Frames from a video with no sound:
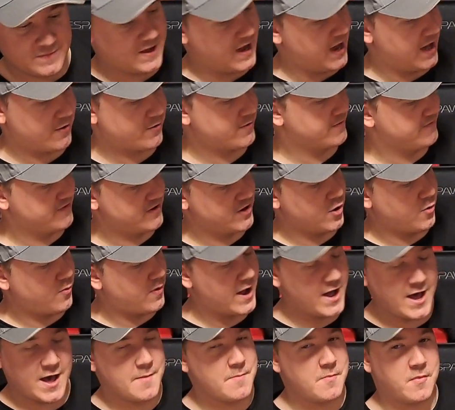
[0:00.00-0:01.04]
I don't even know
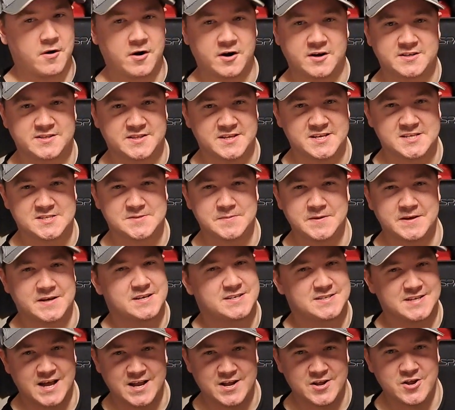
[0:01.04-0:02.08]
why I marked this,
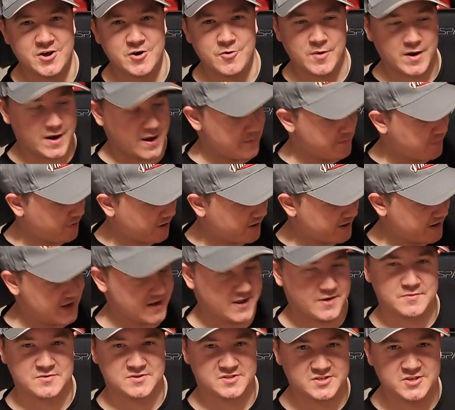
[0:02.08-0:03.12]
because I knew when I bought it,
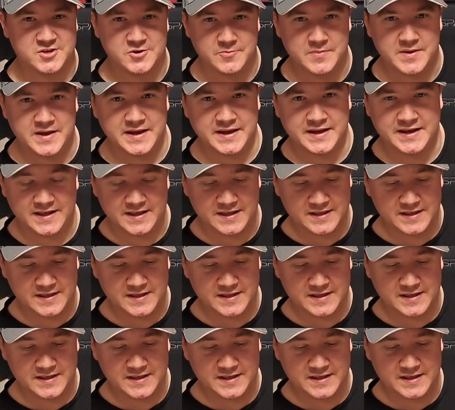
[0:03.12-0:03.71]
it was too big.